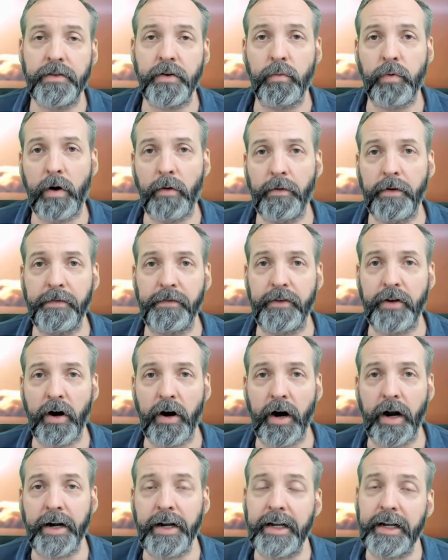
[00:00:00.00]
So what we've
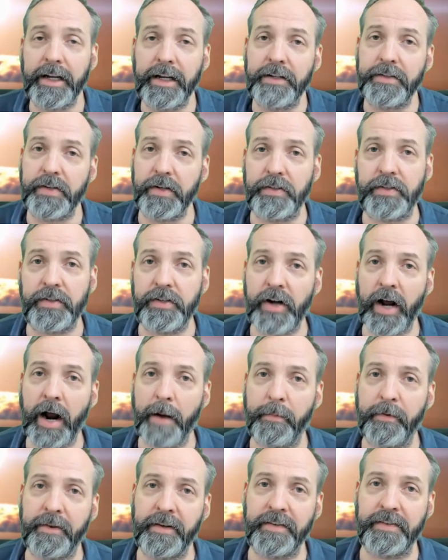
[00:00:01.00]
done is
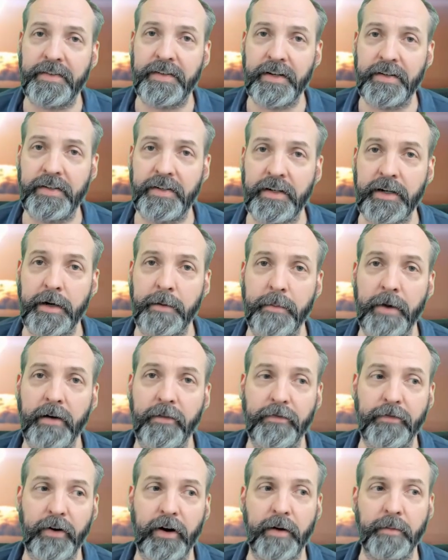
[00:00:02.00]
stopped the system
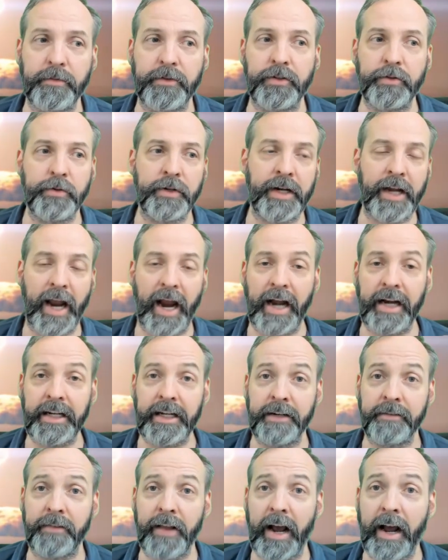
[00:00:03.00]
from doing
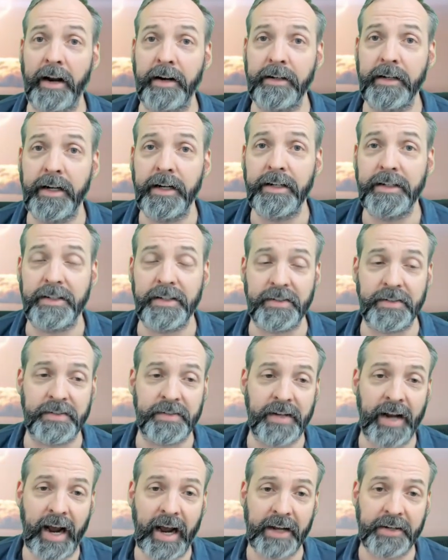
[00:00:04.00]
any of that
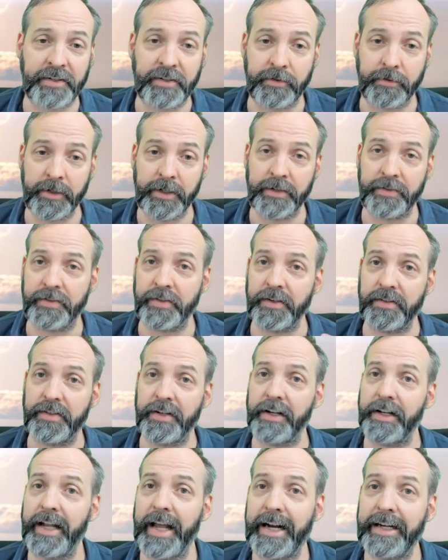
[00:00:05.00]
disastrous
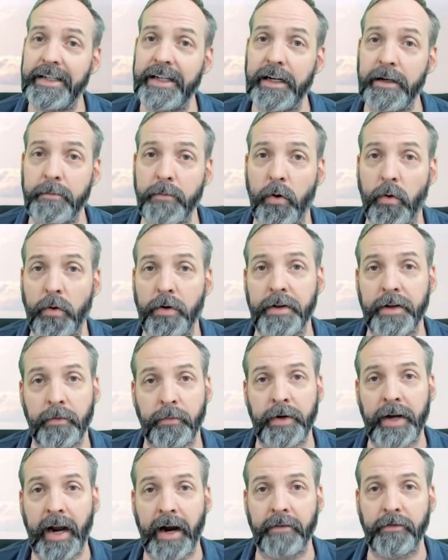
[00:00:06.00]
selecting more than
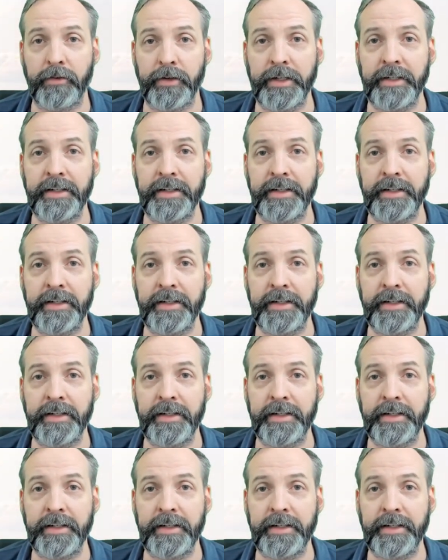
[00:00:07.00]
we ever